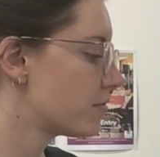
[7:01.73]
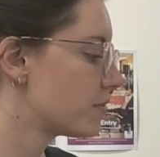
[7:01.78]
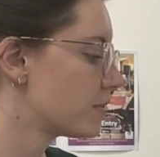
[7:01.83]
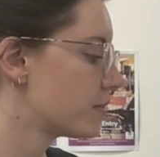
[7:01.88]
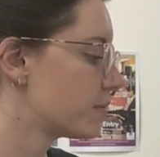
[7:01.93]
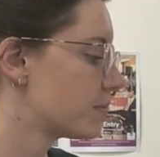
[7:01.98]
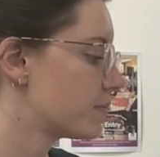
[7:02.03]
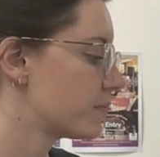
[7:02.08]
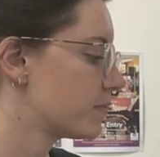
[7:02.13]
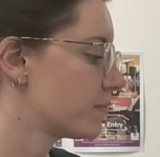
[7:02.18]

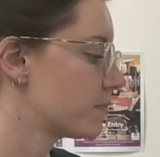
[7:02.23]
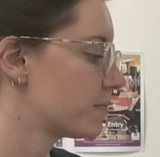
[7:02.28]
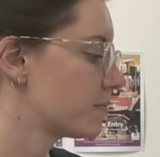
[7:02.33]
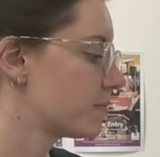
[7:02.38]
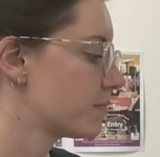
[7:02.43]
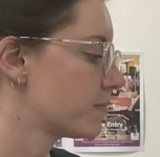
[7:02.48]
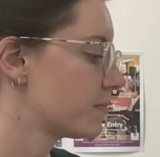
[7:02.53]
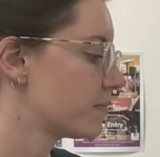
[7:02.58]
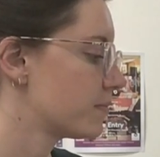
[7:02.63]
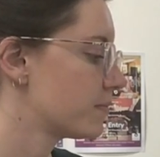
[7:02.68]

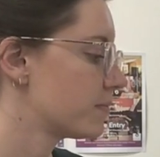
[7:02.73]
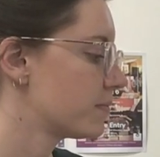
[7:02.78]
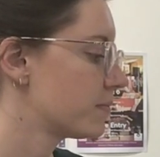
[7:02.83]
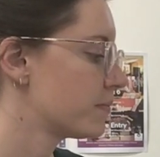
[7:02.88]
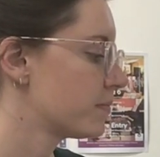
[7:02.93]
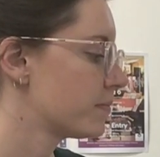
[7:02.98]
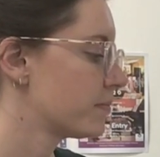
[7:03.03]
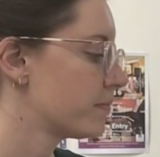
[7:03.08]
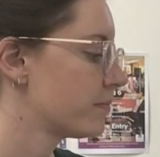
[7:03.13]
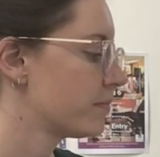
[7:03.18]

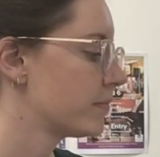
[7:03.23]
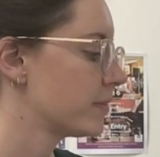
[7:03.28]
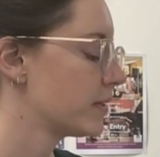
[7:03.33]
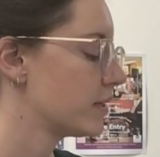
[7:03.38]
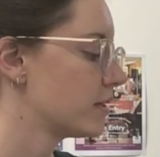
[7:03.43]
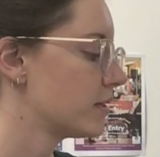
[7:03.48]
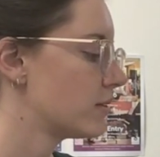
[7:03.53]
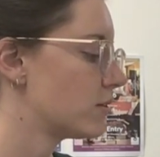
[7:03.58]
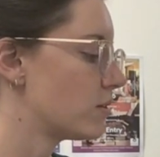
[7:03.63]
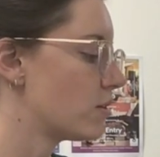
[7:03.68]

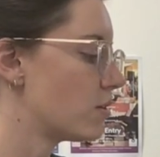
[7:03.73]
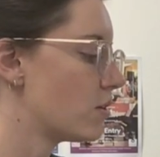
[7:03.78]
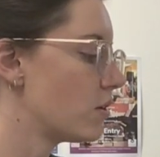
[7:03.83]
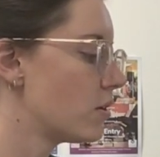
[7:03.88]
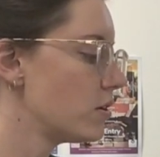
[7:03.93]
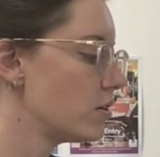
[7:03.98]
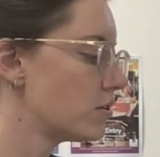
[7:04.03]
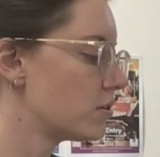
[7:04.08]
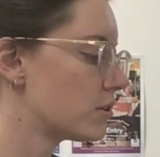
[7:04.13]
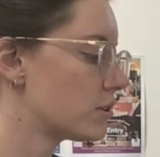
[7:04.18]
So
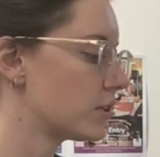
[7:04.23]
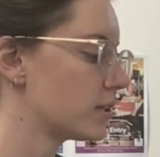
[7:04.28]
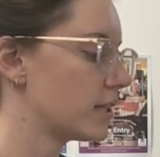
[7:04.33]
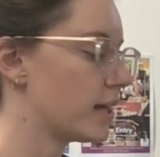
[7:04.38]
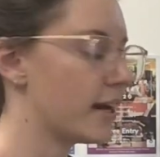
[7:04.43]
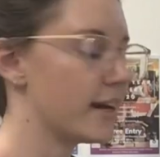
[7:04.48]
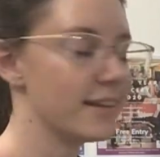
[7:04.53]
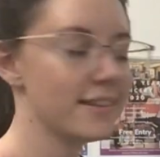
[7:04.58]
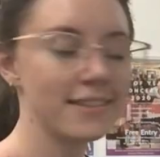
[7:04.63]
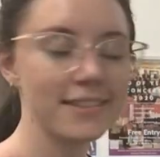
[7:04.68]
those two
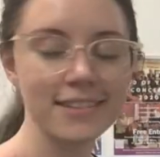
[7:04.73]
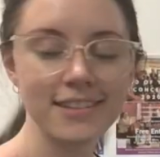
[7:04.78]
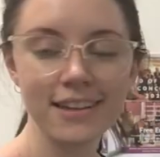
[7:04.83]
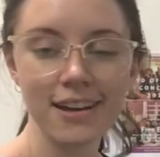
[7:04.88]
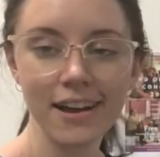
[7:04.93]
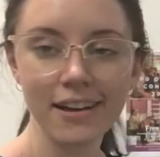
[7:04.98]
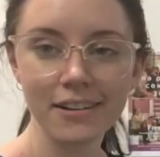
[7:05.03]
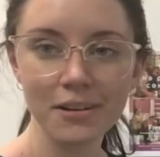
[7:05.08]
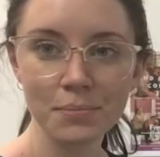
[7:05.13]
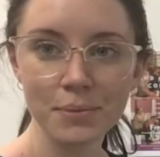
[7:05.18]
lines
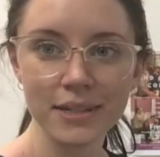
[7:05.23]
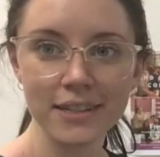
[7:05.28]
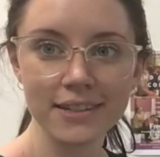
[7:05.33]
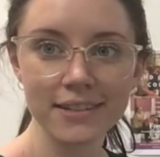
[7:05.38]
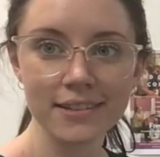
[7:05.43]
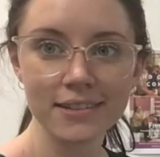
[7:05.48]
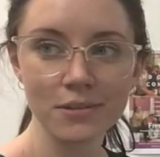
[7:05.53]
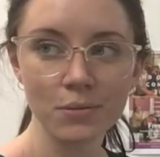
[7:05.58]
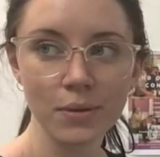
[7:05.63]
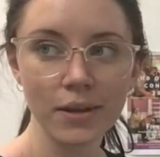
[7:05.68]
are
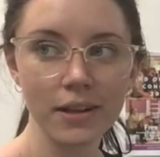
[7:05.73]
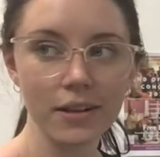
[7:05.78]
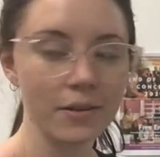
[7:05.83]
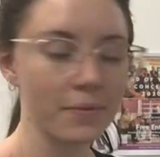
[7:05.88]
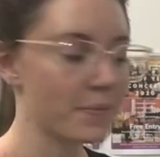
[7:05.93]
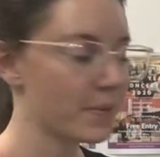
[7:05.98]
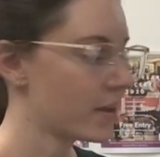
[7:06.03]
repeated as well.